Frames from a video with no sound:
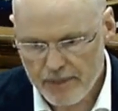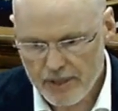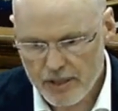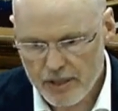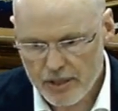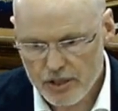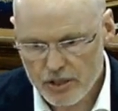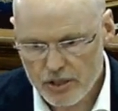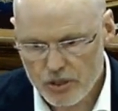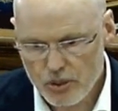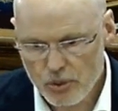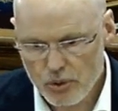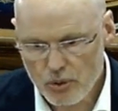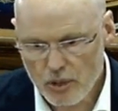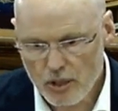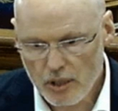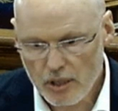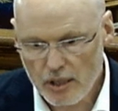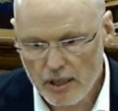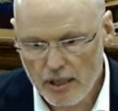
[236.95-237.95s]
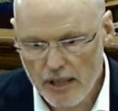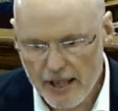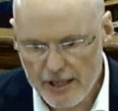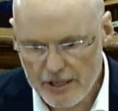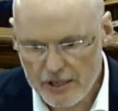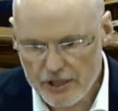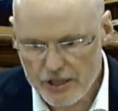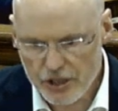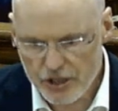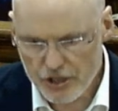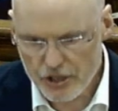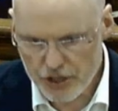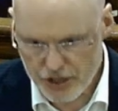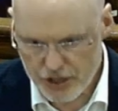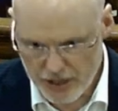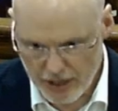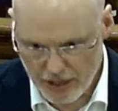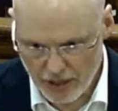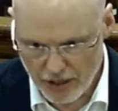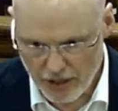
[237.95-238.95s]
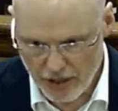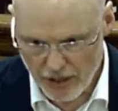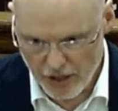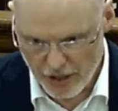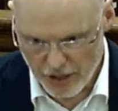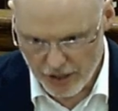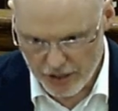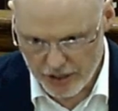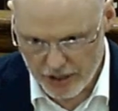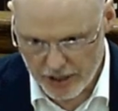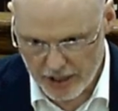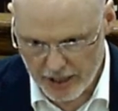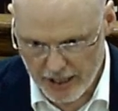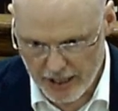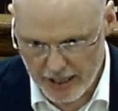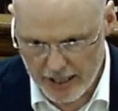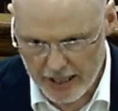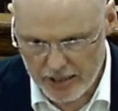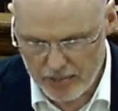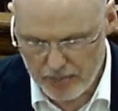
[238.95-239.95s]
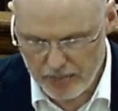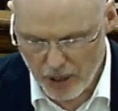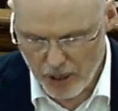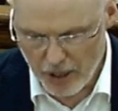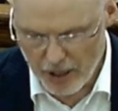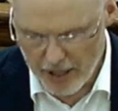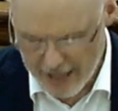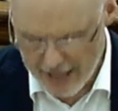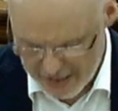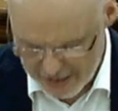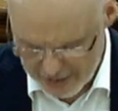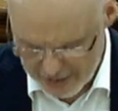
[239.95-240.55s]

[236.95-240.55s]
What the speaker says: So let's just still our hearts tonight. Let's bow our heads